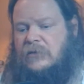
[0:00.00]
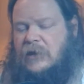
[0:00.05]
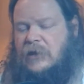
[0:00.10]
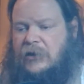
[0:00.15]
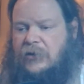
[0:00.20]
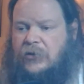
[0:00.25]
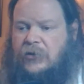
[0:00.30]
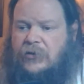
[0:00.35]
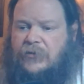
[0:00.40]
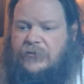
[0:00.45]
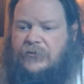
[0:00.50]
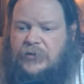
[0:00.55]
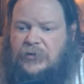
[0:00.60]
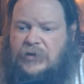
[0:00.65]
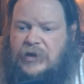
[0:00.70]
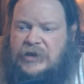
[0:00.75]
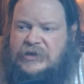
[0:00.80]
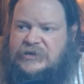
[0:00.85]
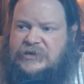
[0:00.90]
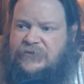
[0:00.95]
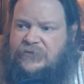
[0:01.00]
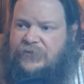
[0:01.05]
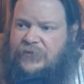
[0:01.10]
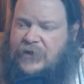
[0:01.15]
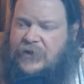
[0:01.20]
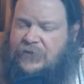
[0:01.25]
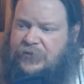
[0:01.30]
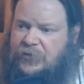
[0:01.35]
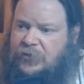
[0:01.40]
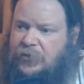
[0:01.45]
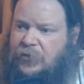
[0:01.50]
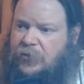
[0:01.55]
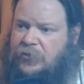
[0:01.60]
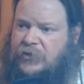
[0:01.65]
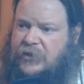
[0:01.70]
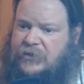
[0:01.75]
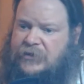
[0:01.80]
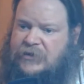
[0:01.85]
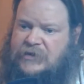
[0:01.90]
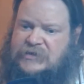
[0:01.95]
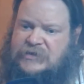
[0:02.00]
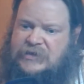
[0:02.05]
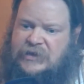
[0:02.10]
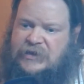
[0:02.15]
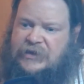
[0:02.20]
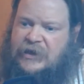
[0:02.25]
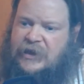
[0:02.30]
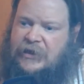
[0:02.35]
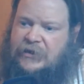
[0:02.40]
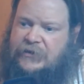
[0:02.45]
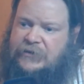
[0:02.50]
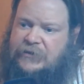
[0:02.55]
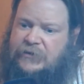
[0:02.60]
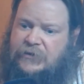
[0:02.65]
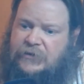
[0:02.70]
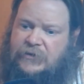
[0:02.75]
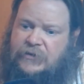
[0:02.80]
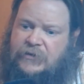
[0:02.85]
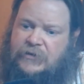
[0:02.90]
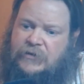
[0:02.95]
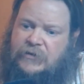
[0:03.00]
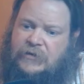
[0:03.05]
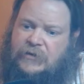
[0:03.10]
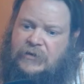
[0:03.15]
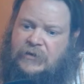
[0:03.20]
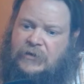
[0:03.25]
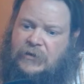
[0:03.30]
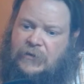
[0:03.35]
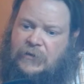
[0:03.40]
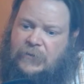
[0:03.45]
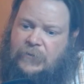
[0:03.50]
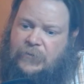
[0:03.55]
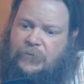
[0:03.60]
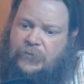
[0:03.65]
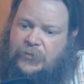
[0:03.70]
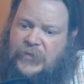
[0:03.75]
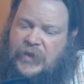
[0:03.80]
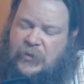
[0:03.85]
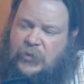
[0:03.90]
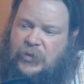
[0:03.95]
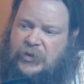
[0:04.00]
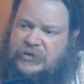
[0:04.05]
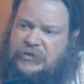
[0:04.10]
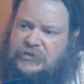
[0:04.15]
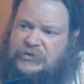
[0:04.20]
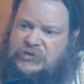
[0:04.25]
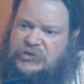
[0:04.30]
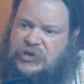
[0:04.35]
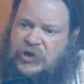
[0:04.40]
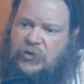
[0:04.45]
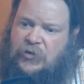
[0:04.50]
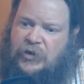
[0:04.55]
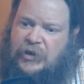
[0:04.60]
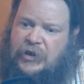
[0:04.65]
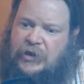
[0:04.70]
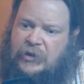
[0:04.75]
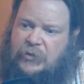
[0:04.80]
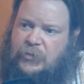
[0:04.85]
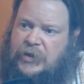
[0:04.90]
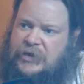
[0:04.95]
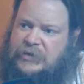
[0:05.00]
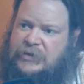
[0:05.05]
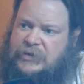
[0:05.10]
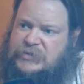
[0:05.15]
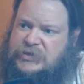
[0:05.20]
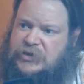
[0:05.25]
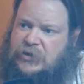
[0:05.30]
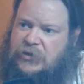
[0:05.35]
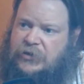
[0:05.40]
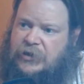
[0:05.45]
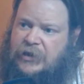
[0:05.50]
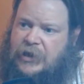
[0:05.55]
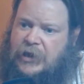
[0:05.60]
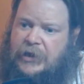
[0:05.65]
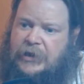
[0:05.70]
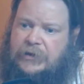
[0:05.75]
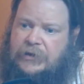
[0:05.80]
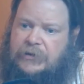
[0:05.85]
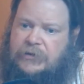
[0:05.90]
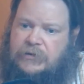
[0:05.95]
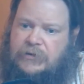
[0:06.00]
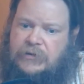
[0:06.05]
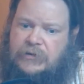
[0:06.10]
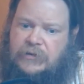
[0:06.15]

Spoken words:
I don't know if you guys have you looked at this thing yet. They've been sharing it in memes online.